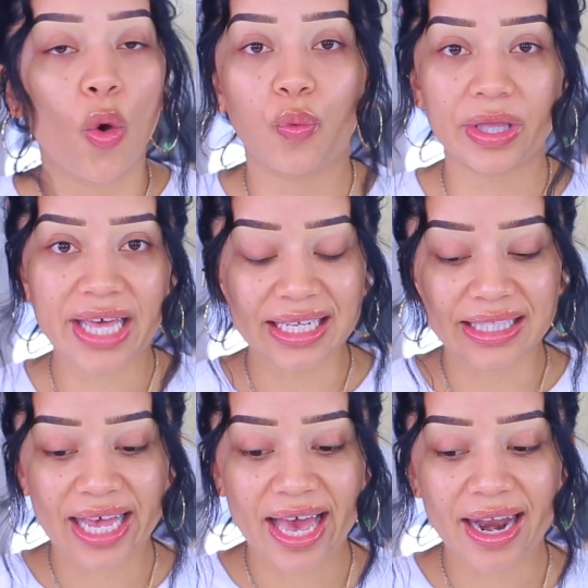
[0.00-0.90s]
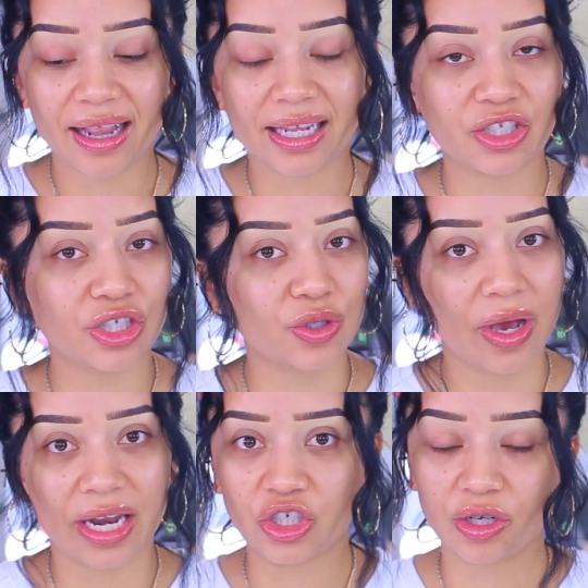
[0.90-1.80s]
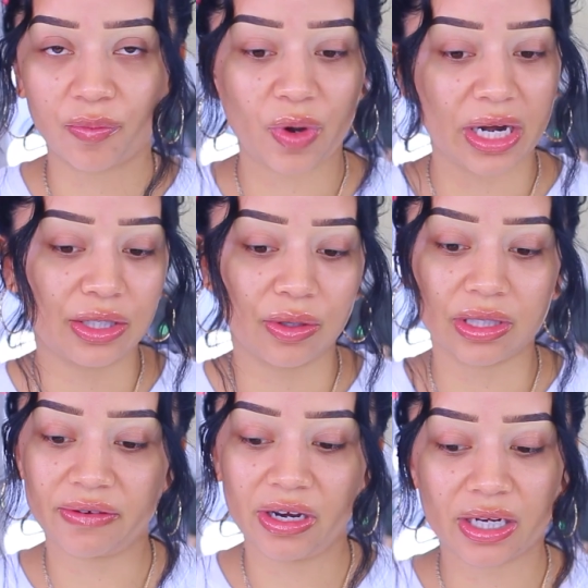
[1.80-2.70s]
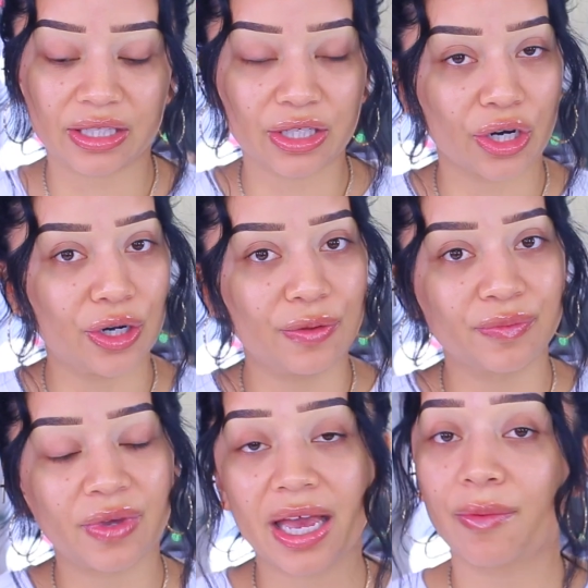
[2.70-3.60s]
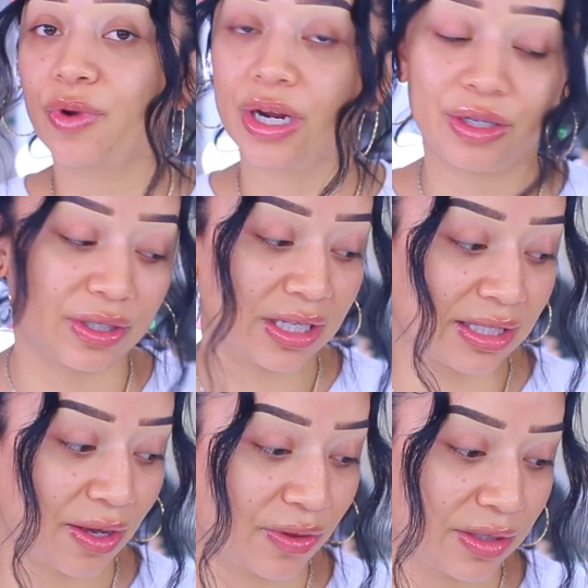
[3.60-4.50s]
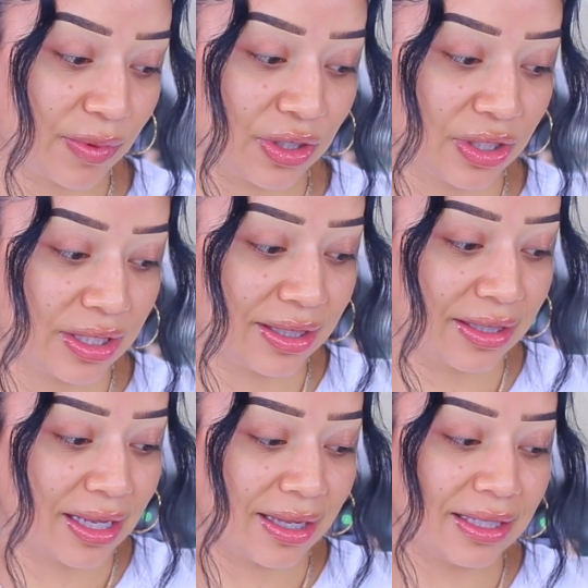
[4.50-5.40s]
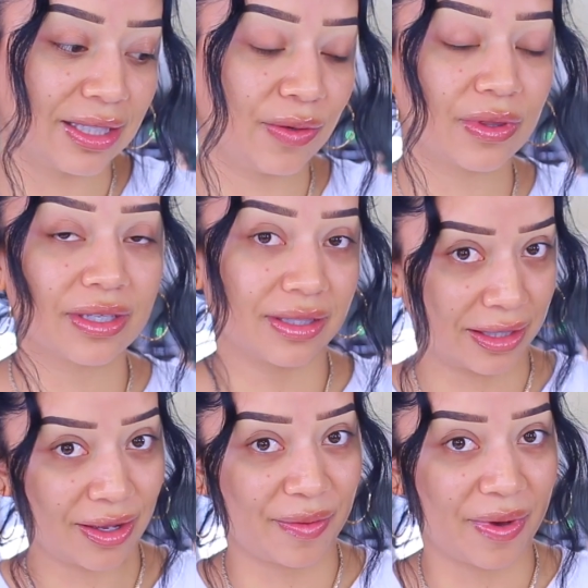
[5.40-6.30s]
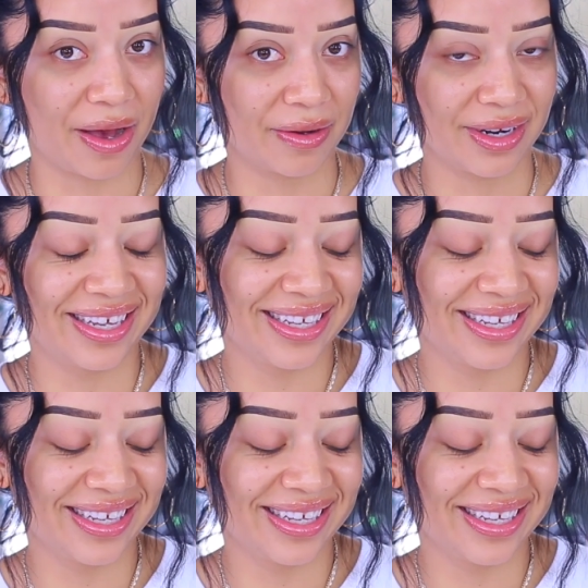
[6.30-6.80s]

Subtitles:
With that said, let's just go ahead and jump right into this video because girl, I am ready to test out these brushes. Let's see what this is all about.